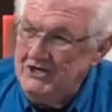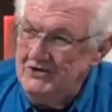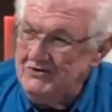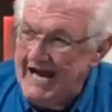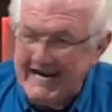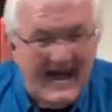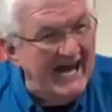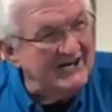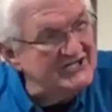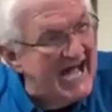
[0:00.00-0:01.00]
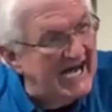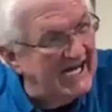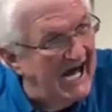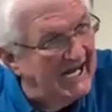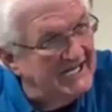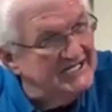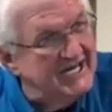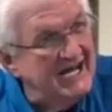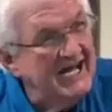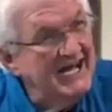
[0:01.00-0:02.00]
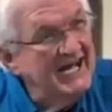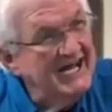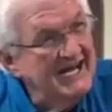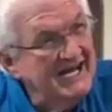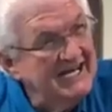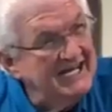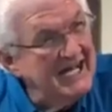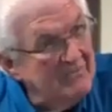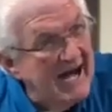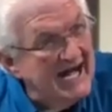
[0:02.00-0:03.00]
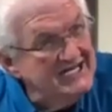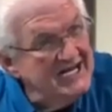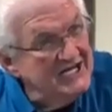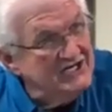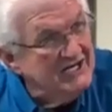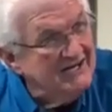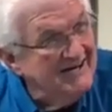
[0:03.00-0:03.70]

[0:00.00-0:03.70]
used that kind of psychology to get my attention.